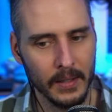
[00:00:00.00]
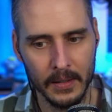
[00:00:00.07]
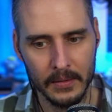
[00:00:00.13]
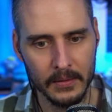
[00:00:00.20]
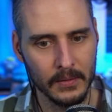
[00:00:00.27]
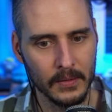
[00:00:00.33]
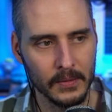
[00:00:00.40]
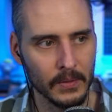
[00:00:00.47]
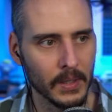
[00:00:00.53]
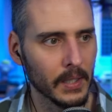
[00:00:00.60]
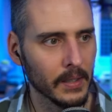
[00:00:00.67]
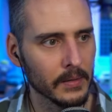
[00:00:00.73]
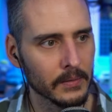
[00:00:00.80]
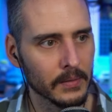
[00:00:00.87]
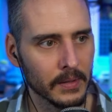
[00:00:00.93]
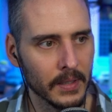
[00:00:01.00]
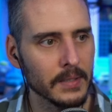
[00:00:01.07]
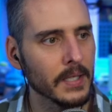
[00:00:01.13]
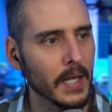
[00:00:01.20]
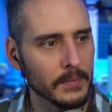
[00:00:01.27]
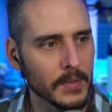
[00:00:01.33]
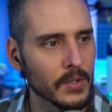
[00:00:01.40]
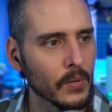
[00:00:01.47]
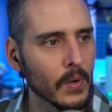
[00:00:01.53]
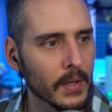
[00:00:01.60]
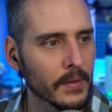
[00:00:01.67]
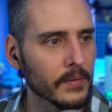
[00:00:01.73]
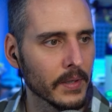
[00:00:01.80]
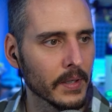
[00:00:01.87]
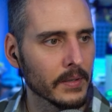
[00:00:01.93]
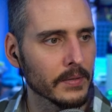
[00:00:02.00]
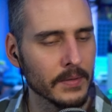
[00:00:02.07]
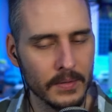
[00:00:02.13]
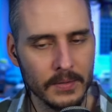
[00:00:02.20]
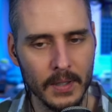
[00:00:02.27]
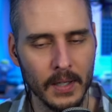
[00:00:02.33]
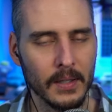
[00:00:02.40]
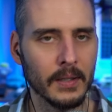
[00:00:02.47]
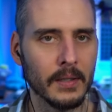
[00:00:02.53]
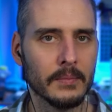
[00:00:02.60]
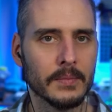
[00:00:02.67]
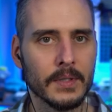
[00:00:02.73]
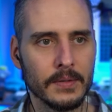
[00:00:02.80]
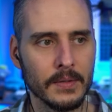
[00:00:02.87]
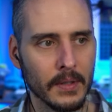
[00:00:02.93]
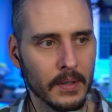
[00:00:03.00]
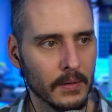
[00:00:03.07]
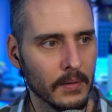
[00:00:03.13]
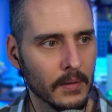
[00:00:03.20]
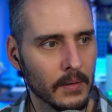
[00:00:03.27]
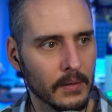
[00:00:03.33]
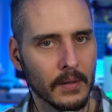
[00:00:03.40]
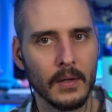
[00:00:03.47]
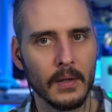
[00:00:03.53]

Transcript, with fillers: I, uh, well, I get time to do other things. It's not like I'm just like, oh,